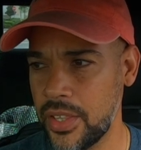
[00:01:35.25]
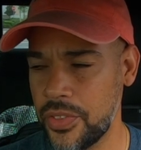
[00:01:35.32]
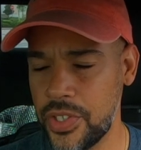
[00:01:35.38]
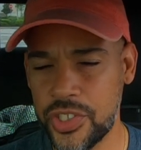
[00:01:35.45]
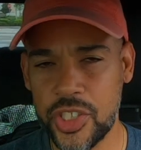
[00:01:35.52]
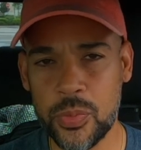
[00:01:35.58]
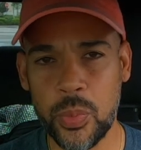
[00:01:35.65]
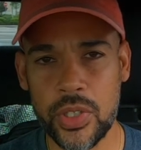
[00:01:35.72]

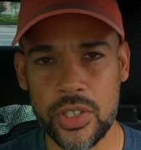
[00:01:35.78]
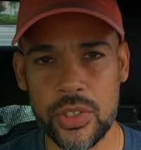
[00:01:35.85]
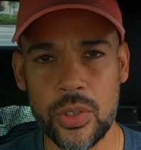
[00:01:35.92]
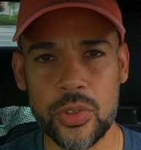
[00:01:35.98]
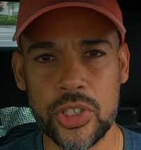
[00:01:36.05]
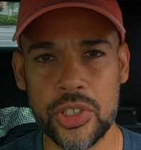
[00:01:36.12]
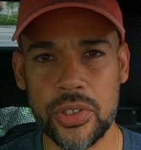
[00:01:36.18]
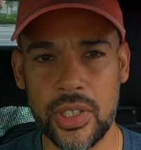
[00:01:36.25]
This is one of
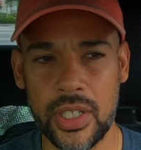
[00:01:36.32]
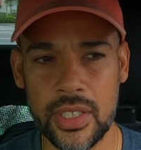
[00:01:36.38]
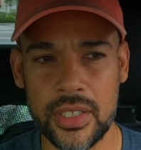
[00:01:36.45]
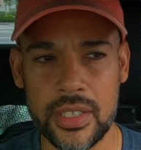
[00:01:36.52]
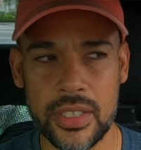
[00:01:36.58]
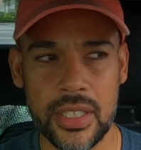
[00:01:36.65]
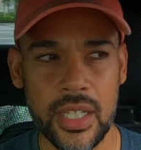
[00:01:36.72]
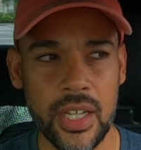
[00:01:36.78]
those
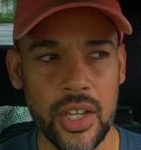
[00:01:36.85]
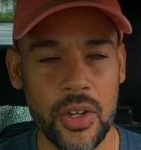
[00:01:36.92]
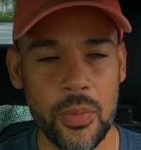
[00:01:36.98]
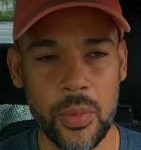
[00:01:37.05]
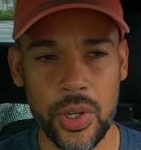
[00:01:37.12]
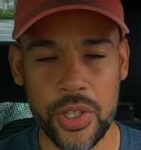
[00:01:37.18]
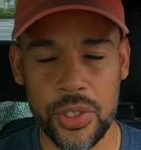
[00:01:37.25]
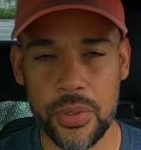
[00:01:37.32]
trucks
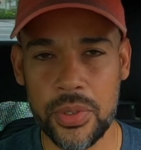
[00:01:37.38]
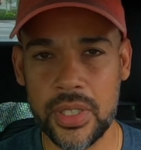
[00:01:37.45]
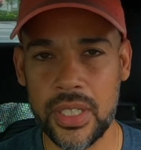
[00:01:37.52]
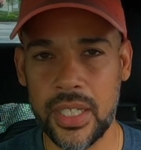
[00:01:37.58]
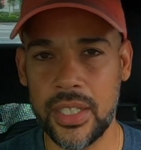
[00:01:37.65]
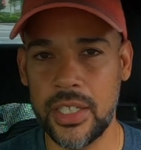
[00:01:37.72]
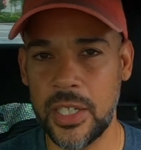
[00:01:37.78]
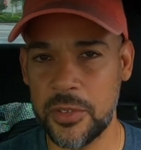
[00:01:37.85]
where you can
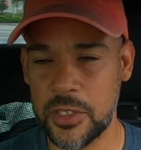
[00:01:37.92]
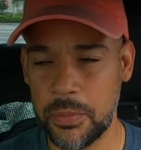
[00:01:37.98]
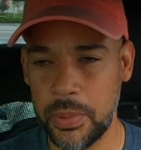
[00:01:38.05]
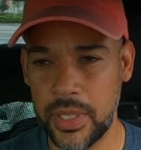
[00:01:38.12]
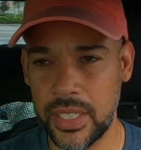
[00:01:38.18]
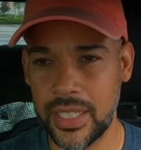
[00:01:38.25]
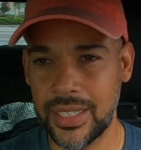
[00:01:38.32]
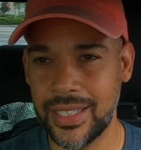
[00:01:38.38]
end up
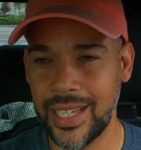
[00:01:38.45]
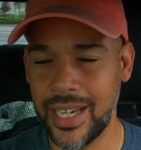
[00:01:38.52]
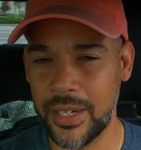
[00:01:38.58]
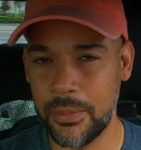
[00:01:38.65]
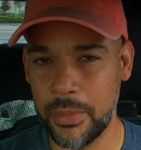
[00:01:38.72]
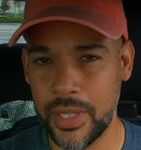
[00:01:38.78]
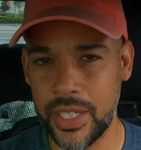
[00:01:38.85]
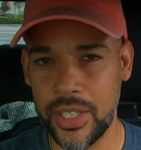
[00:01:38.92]
spending a
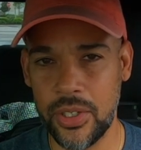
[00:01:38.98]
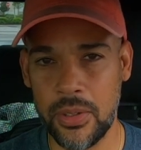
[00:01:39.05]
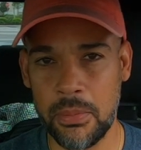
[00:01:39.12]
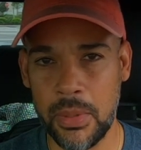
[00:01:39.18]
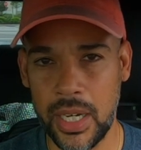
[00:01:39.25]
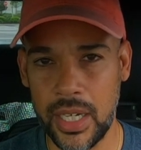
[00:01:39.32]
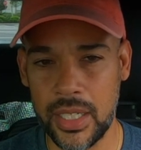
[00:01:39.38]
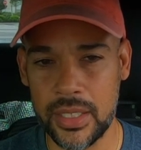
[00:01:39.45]
lot of money on
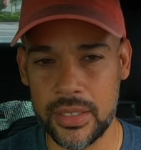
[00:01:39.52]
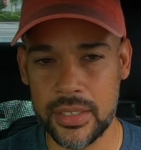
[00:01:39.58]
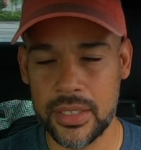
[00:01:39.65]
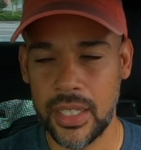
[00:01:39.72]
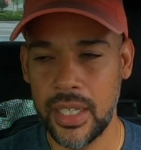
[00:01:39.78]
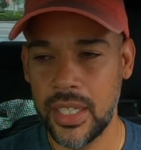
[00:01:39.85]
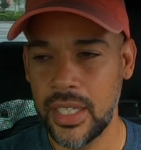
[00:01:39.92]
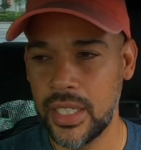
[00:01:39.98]

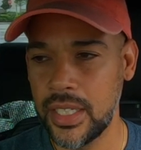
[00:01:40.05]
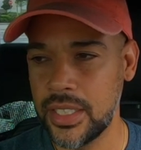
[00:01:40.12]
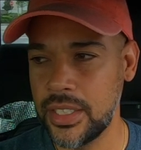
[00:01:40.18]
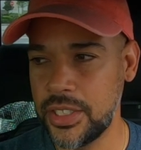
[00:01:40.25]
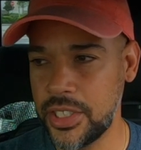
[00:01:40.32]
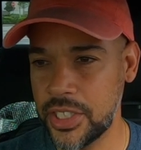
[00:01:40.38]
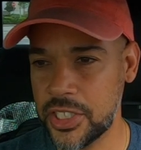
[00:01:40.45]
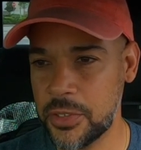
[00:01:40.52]
mods
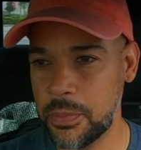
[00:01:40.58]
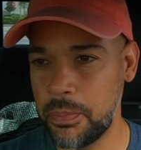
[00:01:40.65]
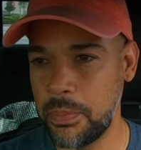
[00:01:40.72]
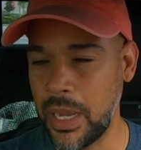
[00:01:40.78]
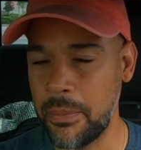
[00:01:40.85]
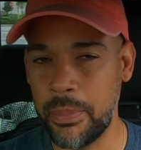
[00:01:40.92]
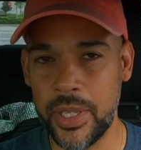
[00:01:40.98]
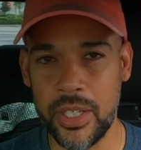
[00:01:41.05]
just
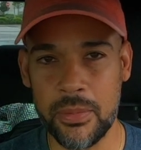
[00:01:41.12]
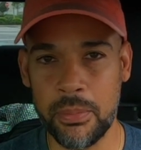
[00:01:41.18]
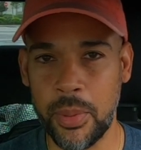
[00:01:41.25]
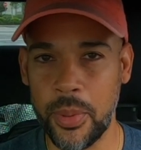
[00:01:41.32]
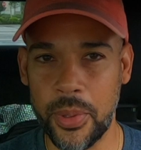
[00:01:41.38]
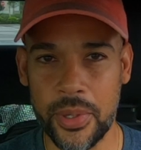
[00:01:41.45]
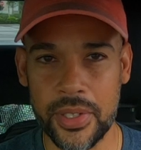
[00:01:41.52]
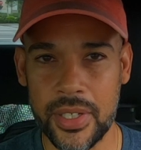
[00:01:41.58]
by being
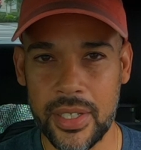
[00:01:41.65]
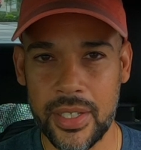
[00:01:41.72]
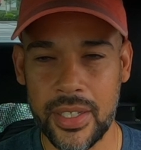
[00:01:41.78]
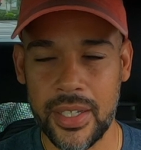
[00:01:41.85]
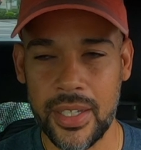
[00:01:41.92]
bored.